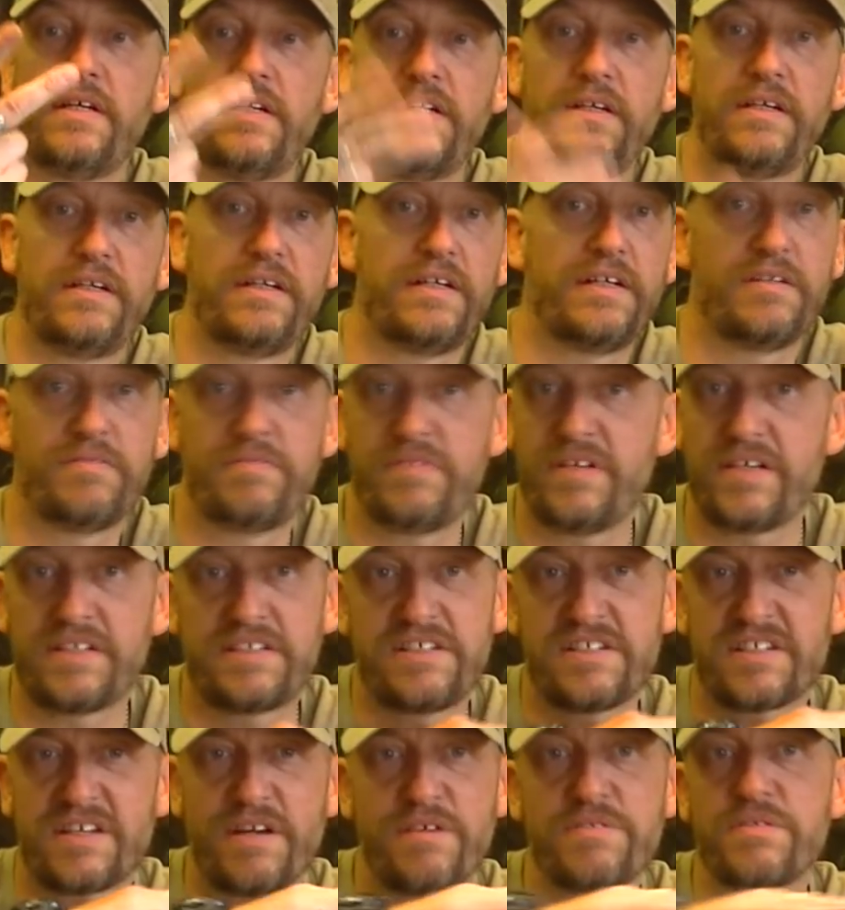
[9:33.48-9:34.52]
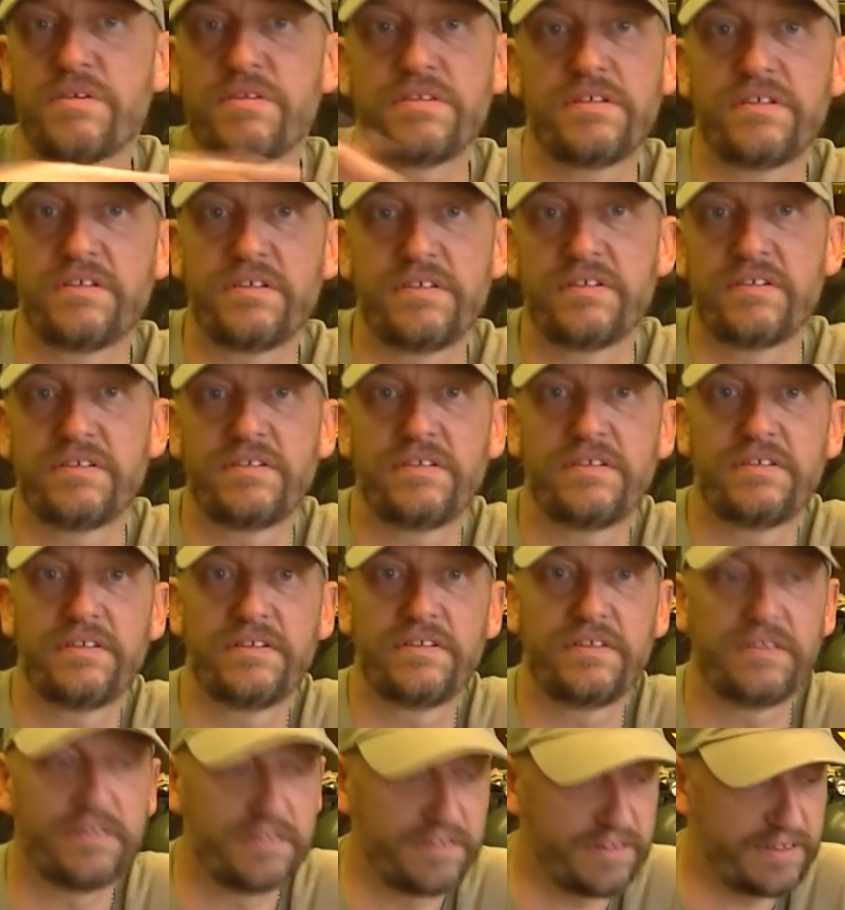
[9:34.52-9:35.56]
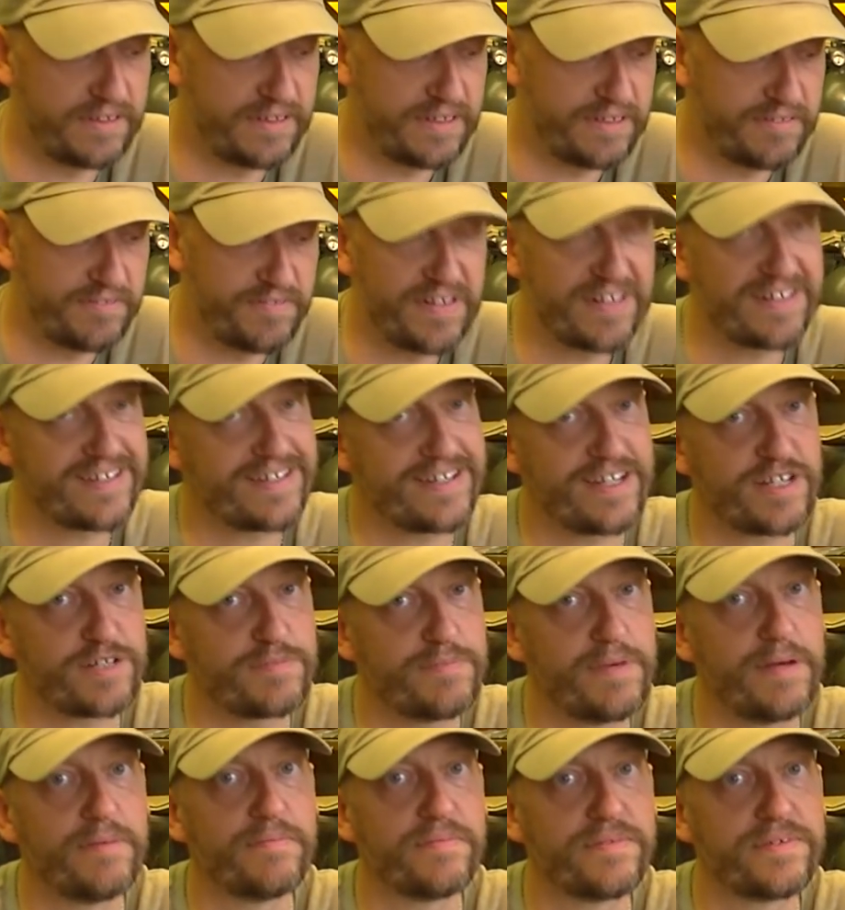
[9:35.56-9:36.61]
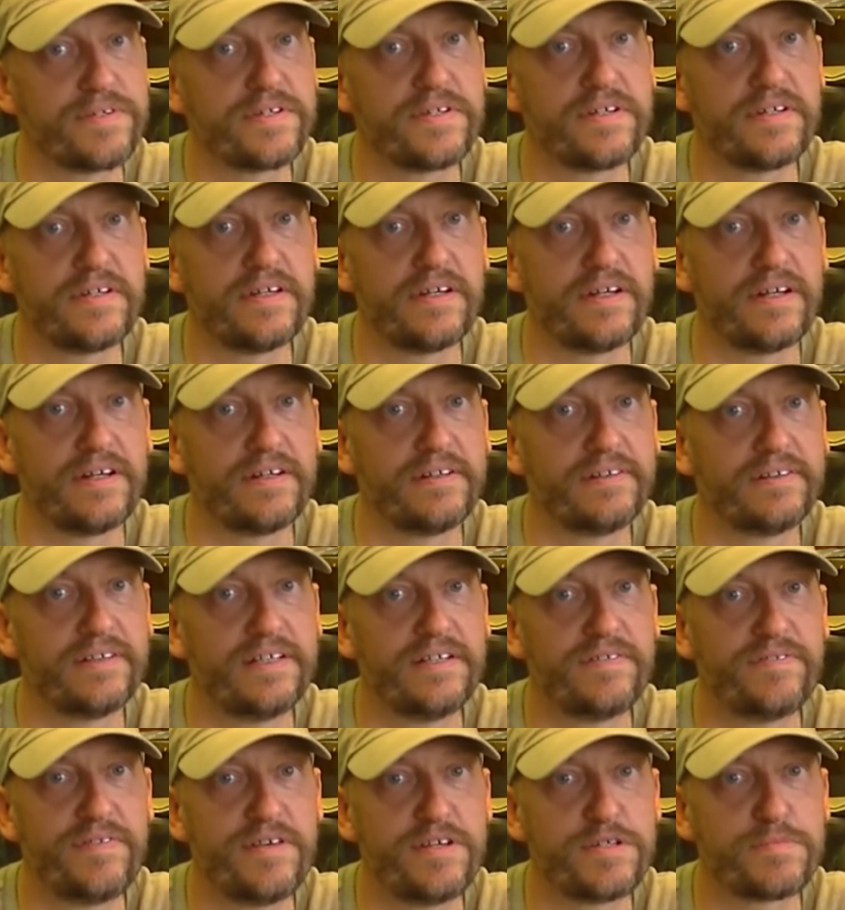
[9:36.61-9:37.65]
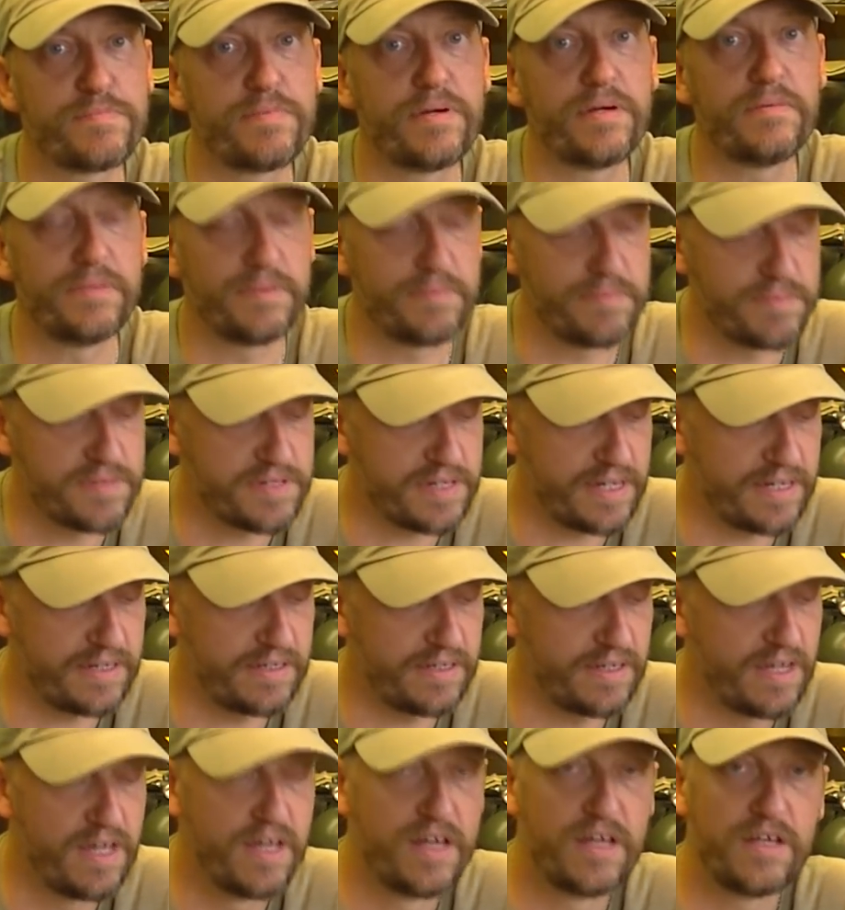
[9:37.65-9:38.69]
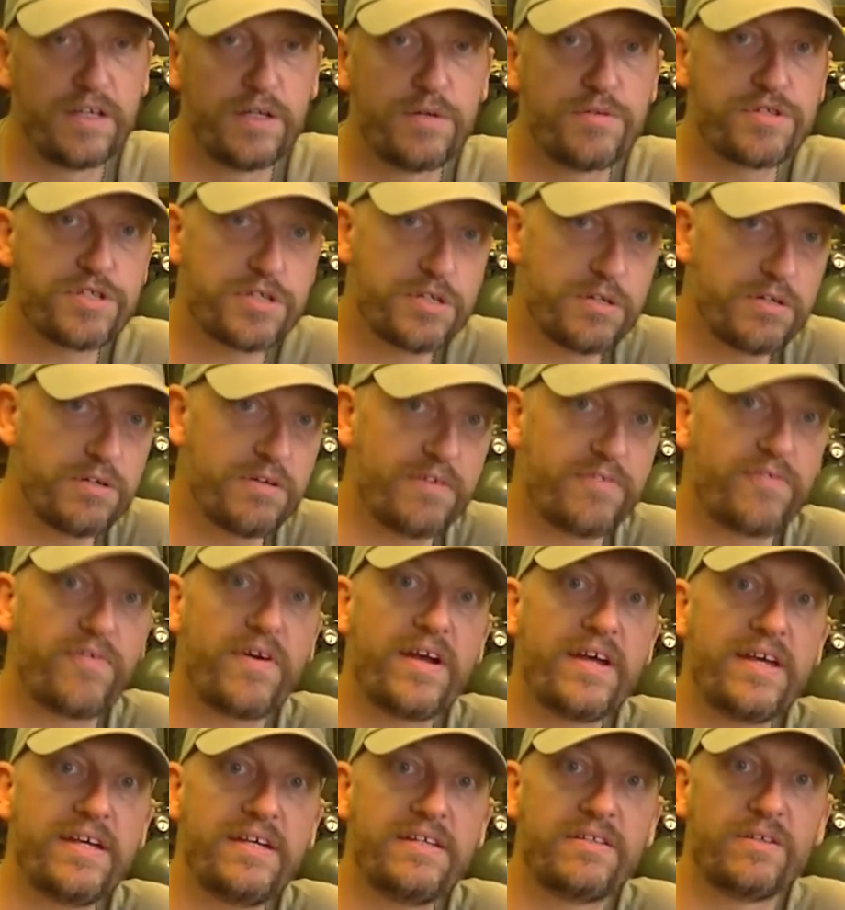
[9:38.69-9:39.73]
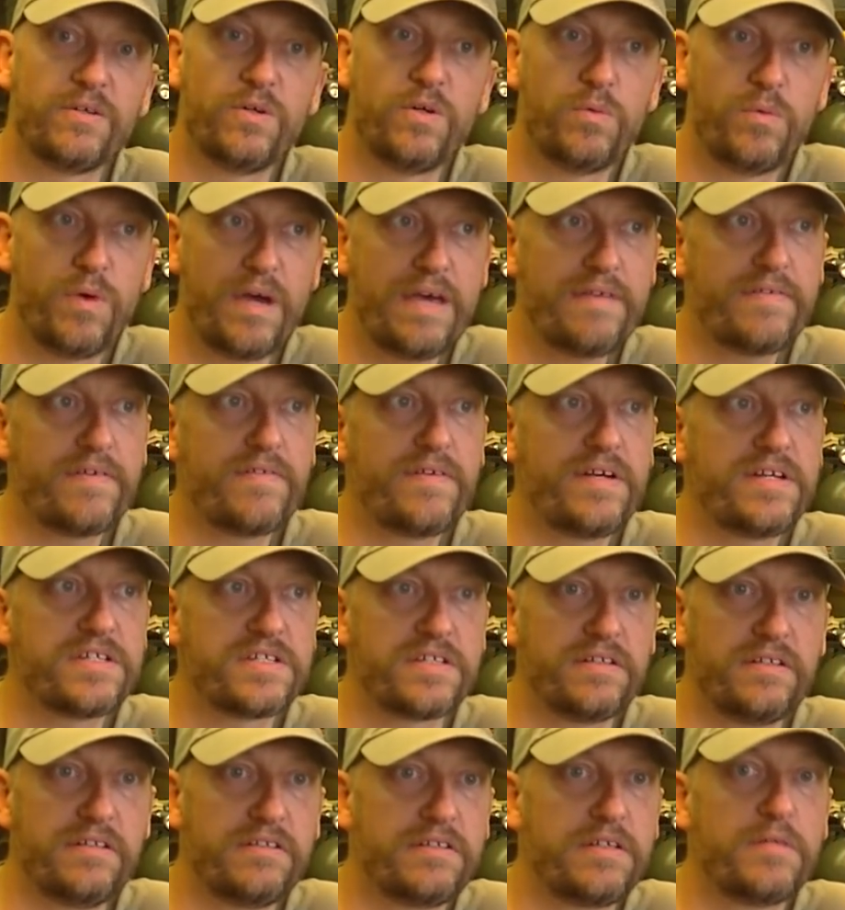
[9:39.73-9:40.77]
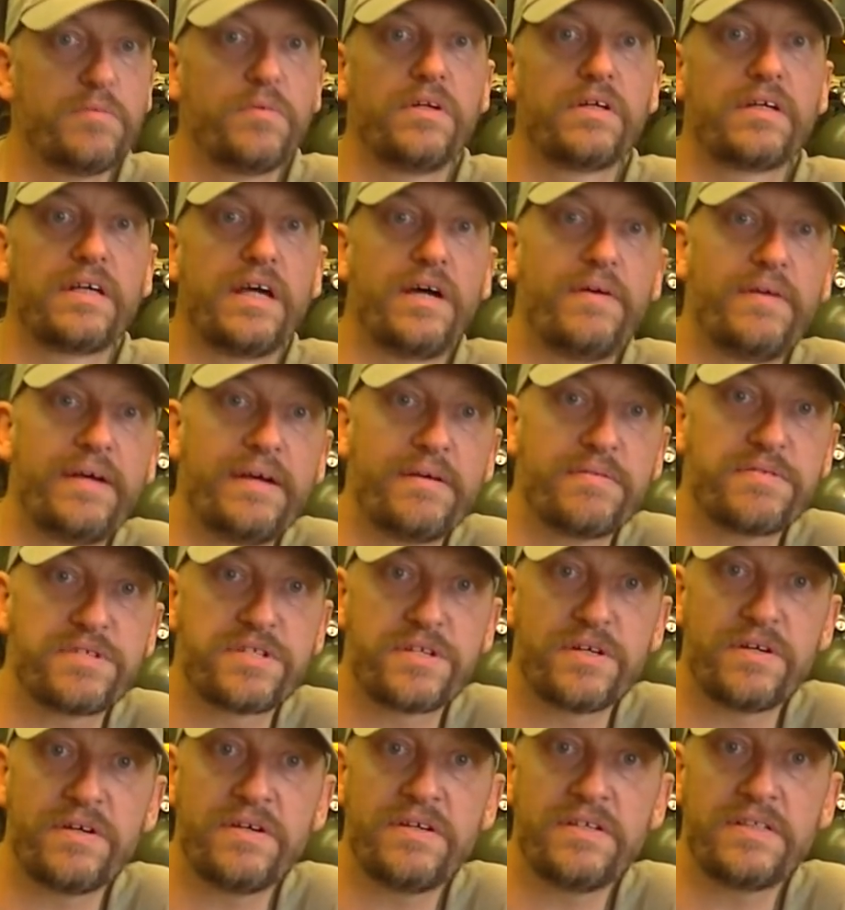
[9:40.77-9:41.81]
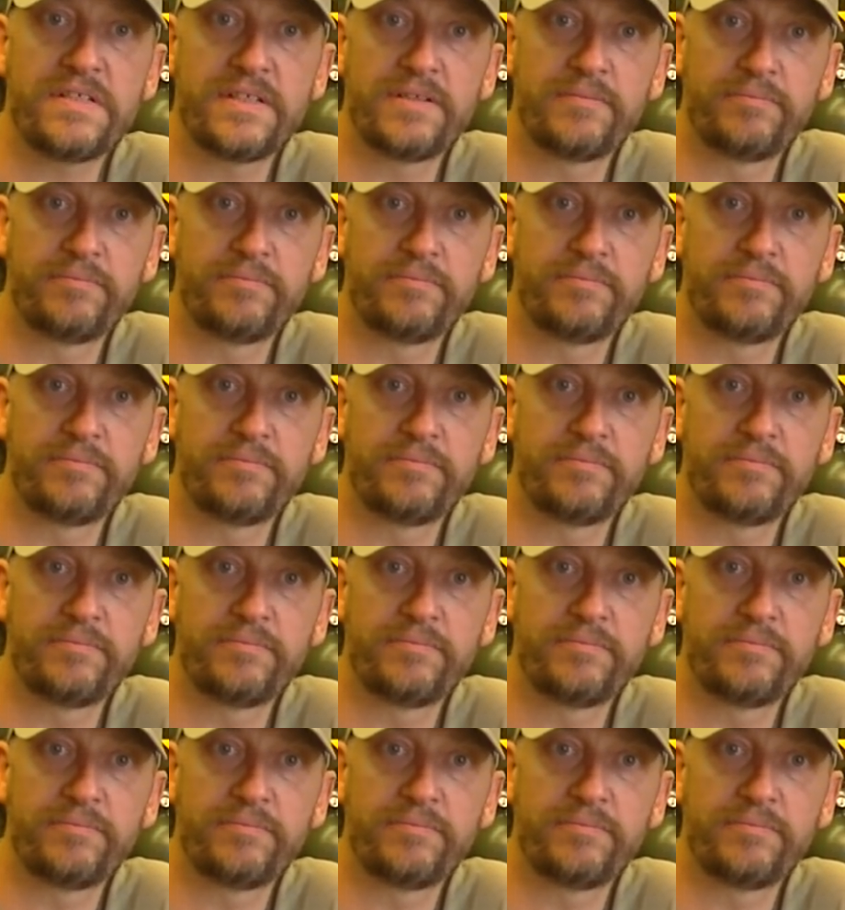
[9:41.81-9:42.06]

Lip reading: you know, it just goes on and on and on and on, and then think 6 months, you know, if there's problems and you was too afraid or whatever reason you didn't want to go outside,